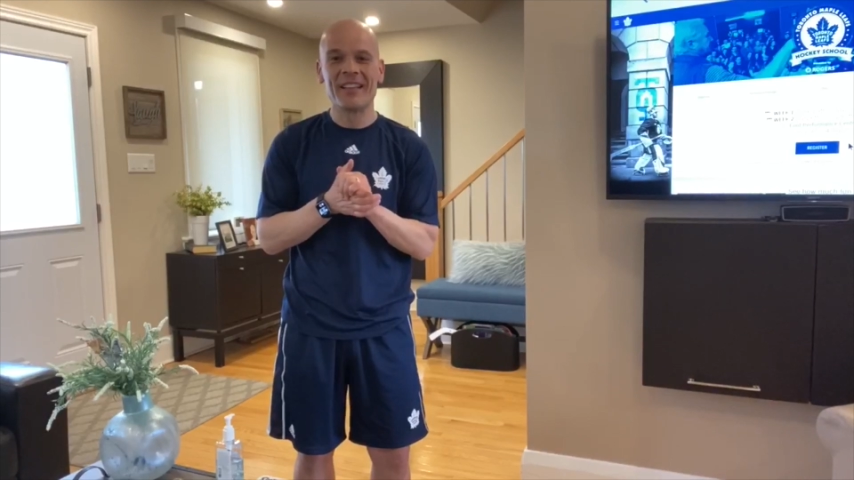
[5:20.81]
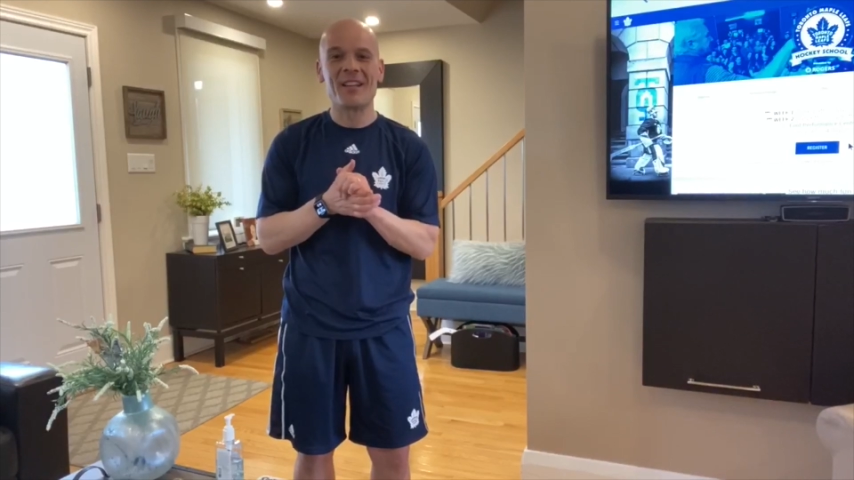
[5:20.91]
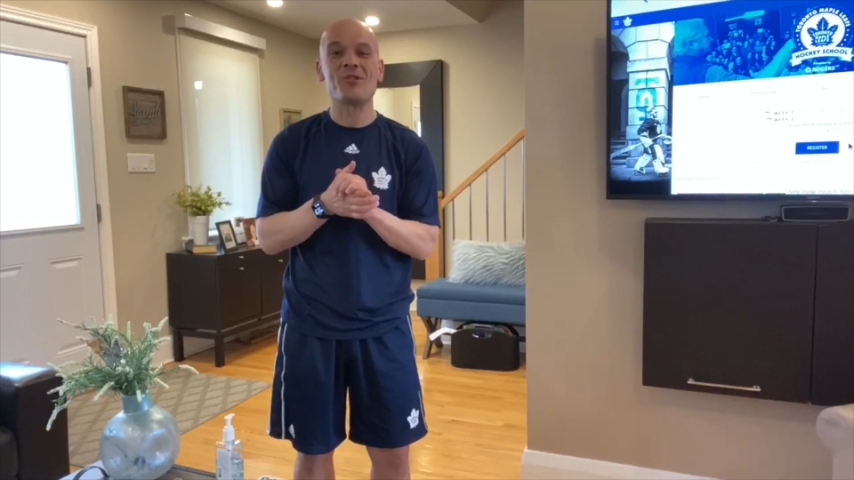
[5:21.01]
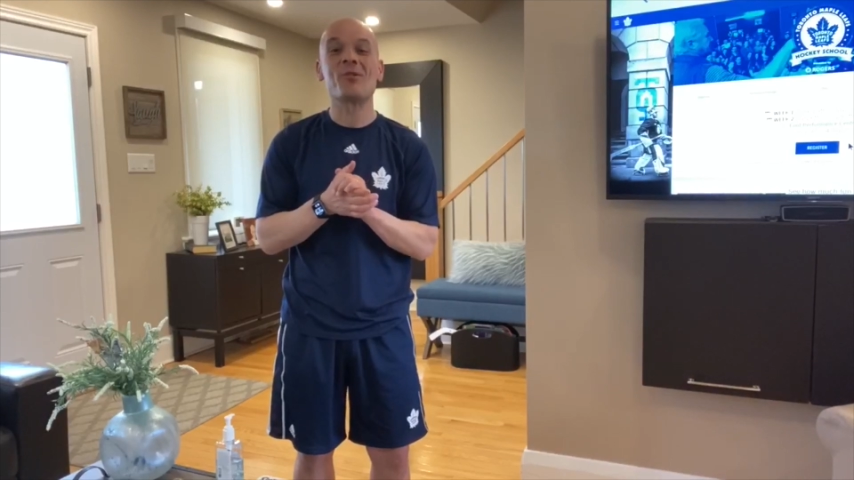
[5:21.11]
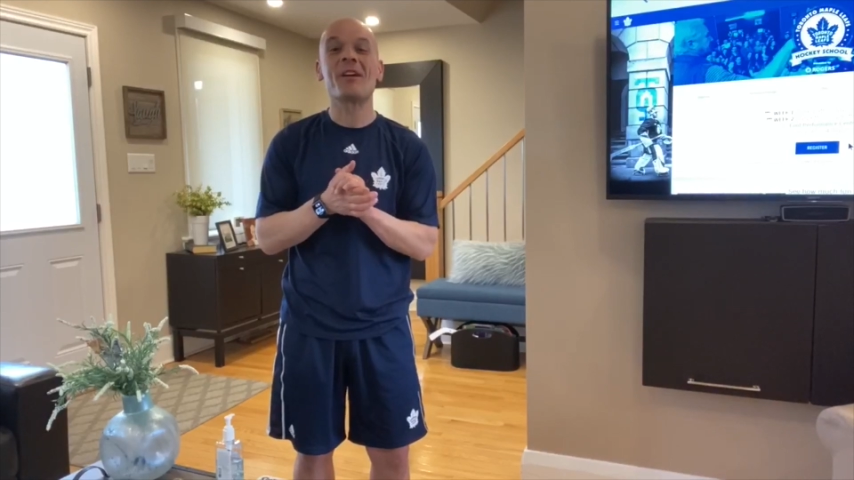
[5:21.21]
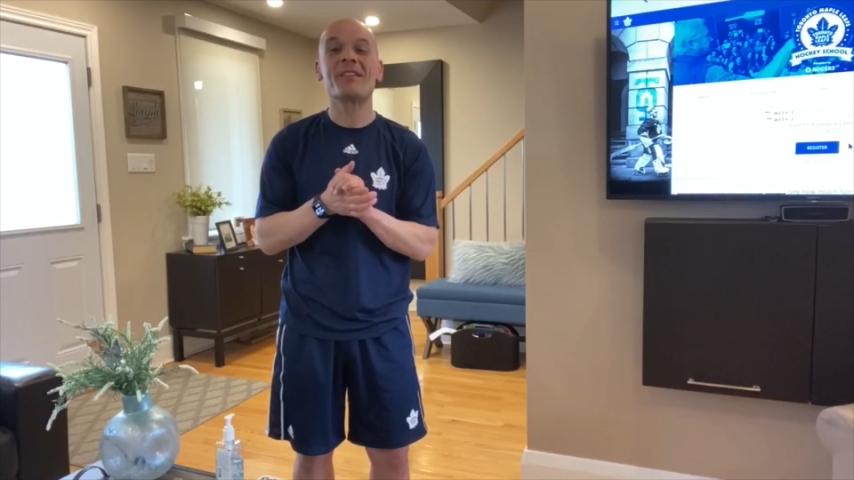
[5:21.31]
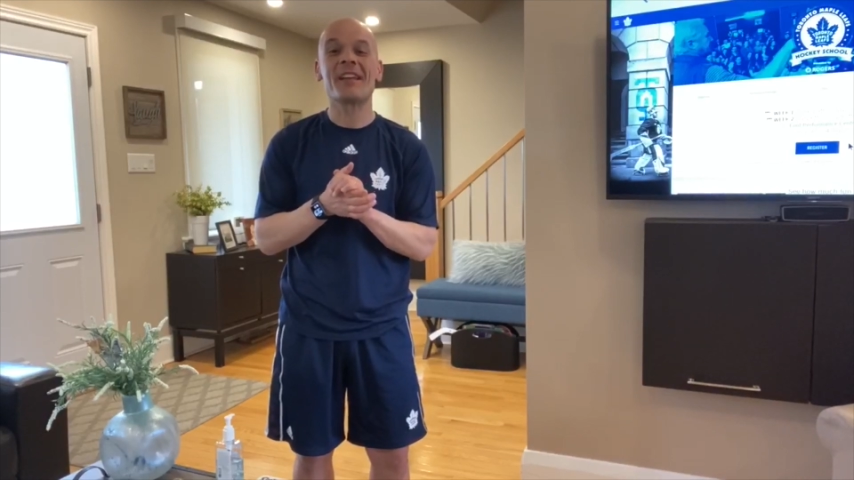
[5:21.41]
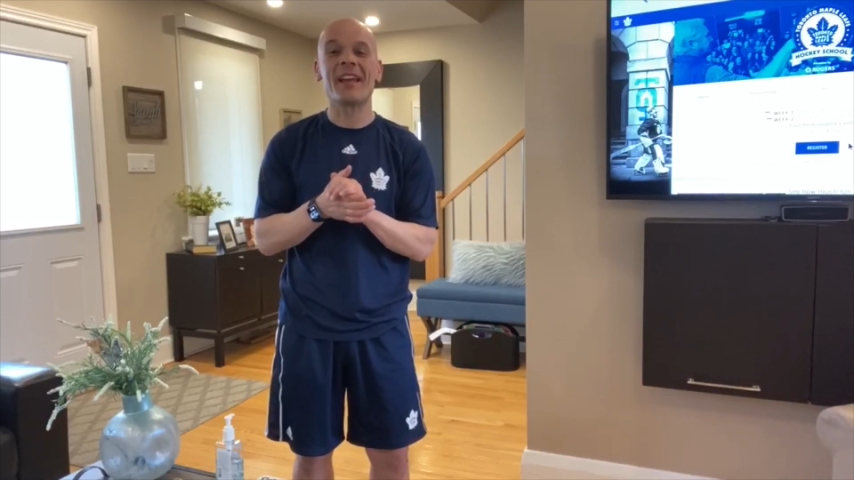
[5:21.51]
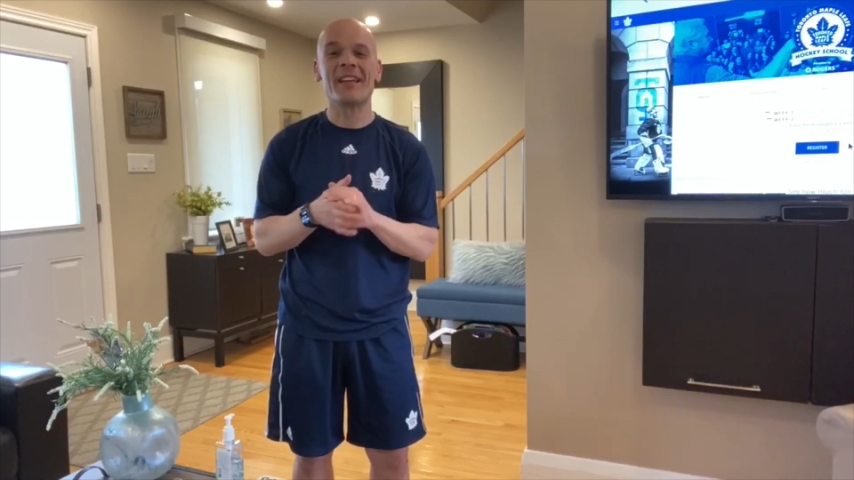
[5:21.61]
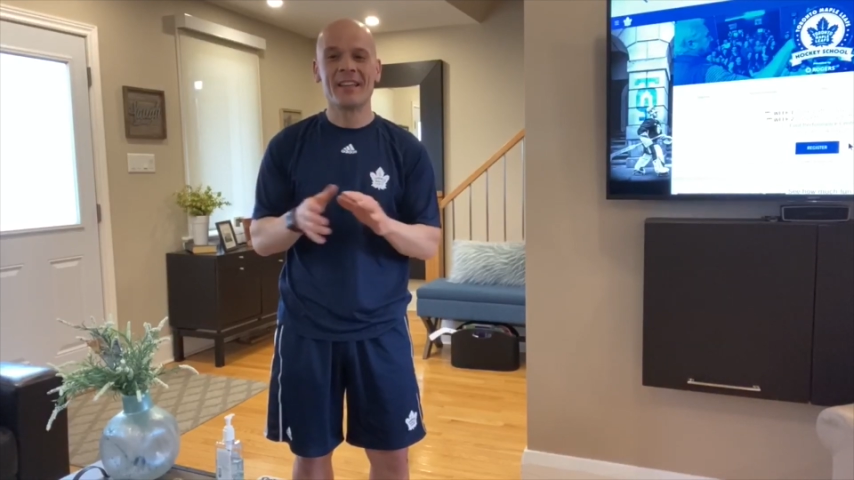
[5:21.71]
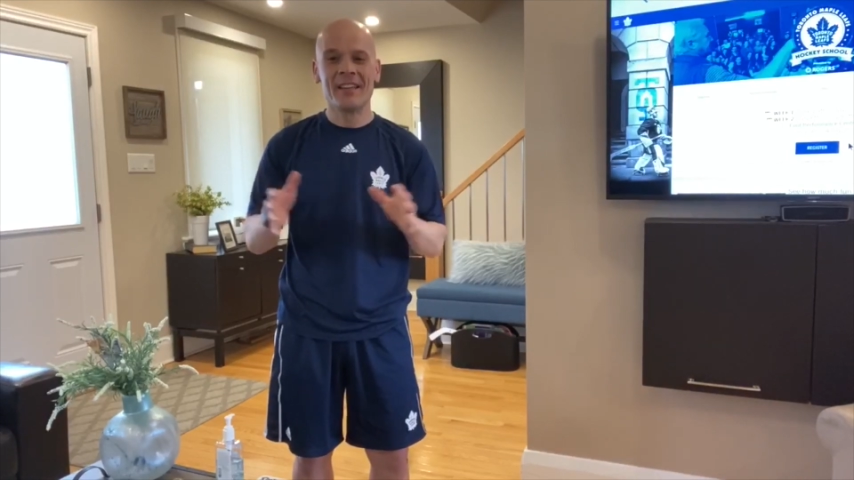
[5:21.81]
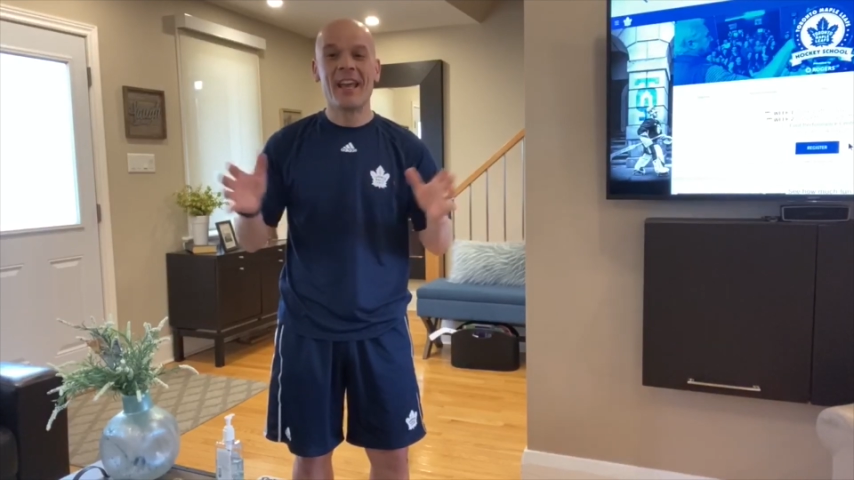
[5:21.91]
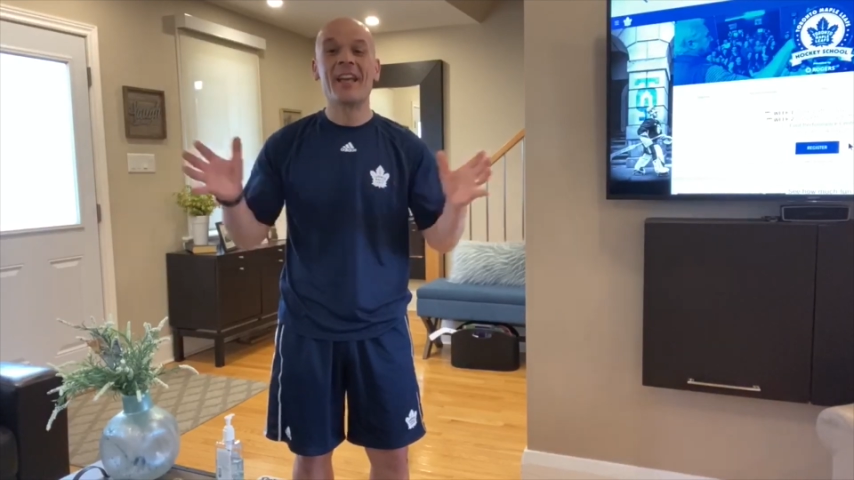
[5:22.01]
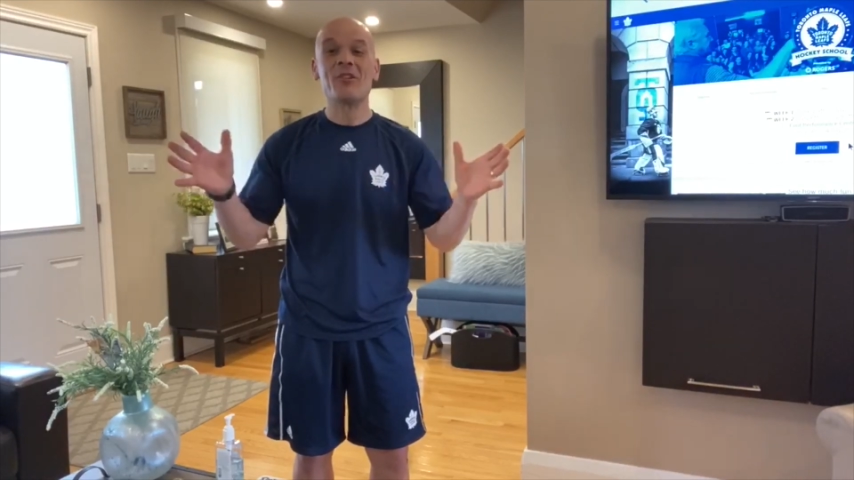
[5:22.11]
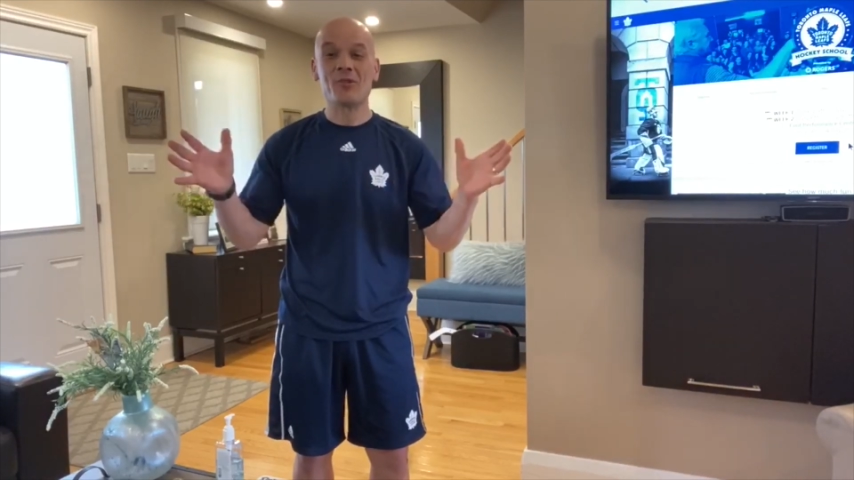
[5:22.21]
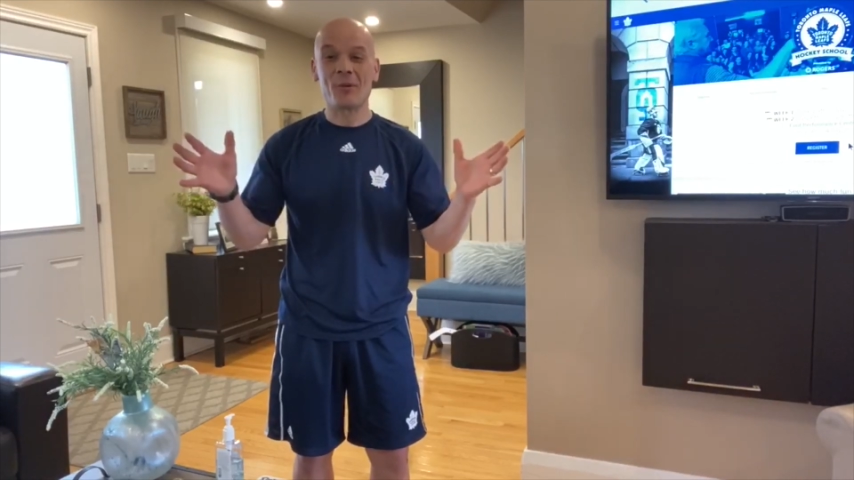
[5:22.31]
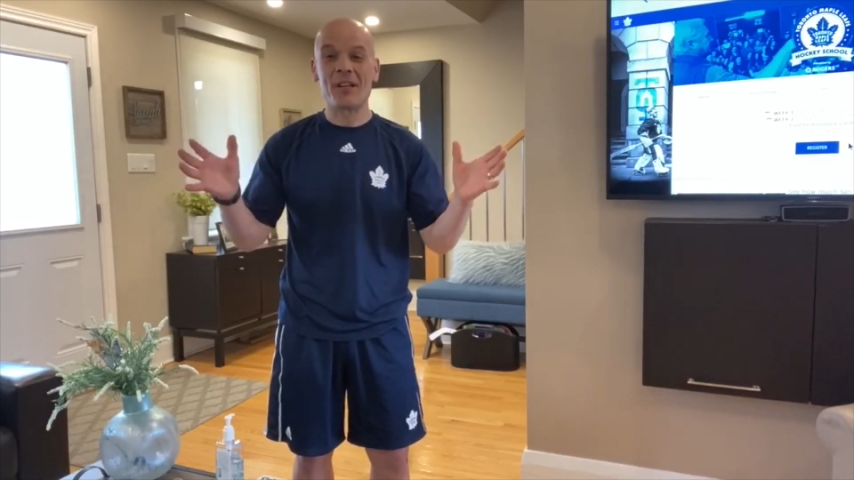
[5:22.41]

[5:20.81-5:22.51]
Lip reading: Enjoy your day and enjoy